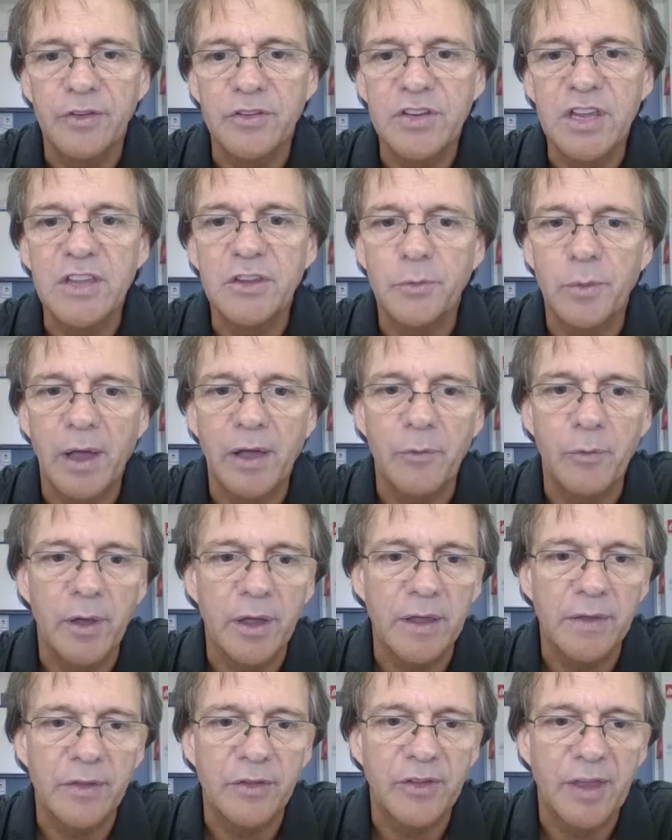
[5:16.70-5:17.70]
There's a cheats way of
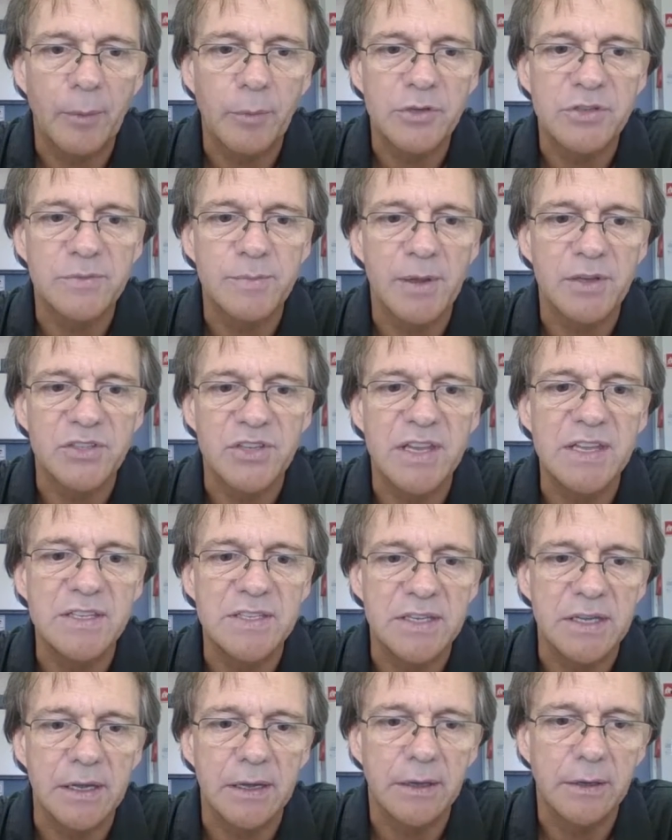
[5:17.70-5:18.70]
working this out, which is much
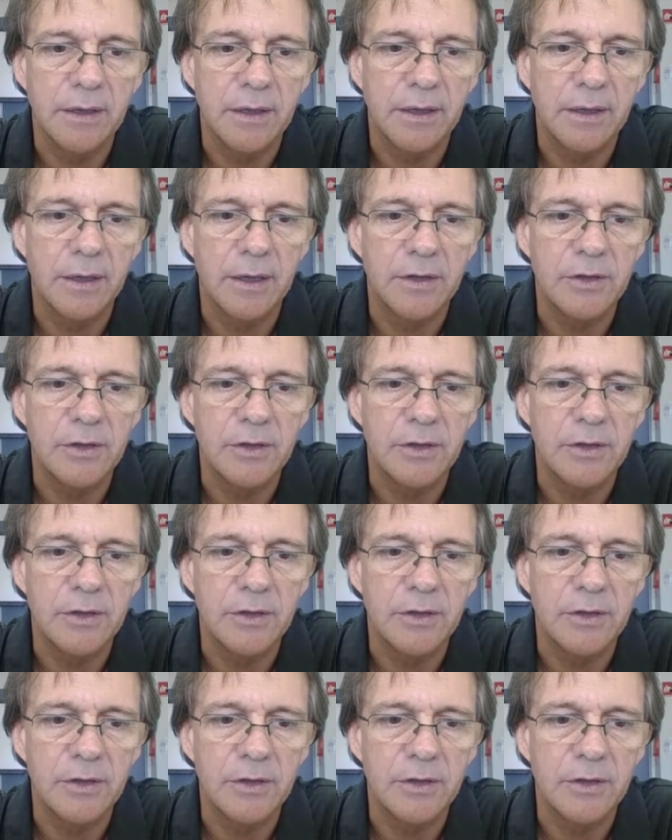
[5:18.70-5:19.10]
easier.